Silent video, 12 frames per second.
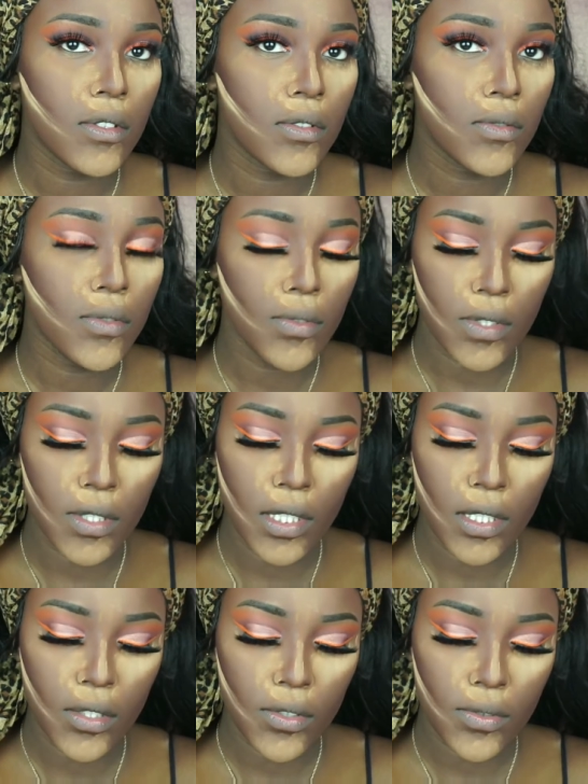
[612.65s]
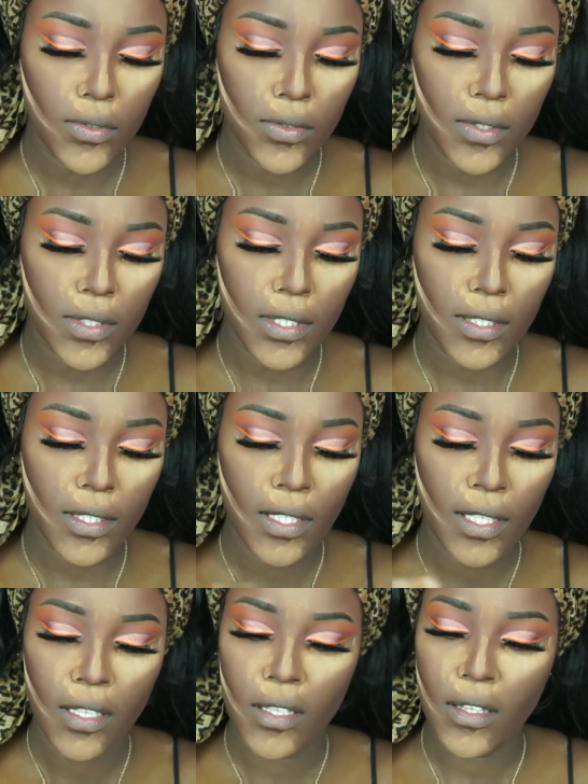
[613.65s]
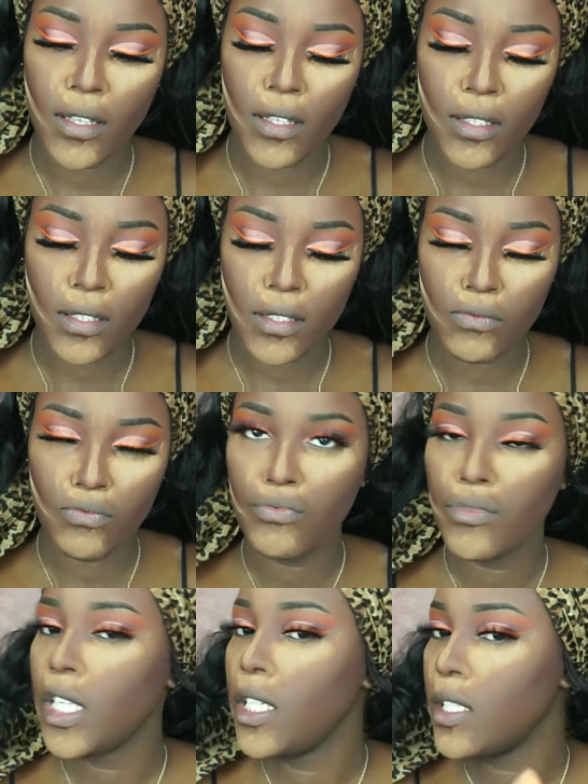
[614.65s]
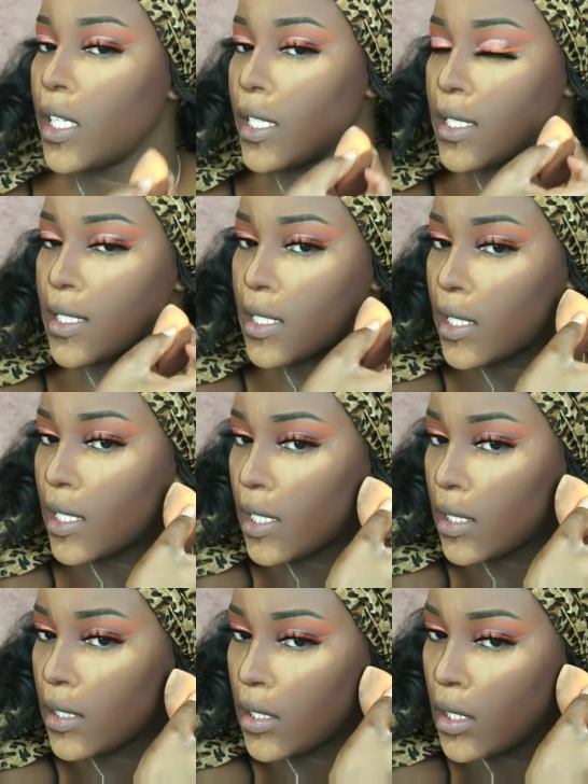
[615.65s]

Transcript: Do you see this really nice cut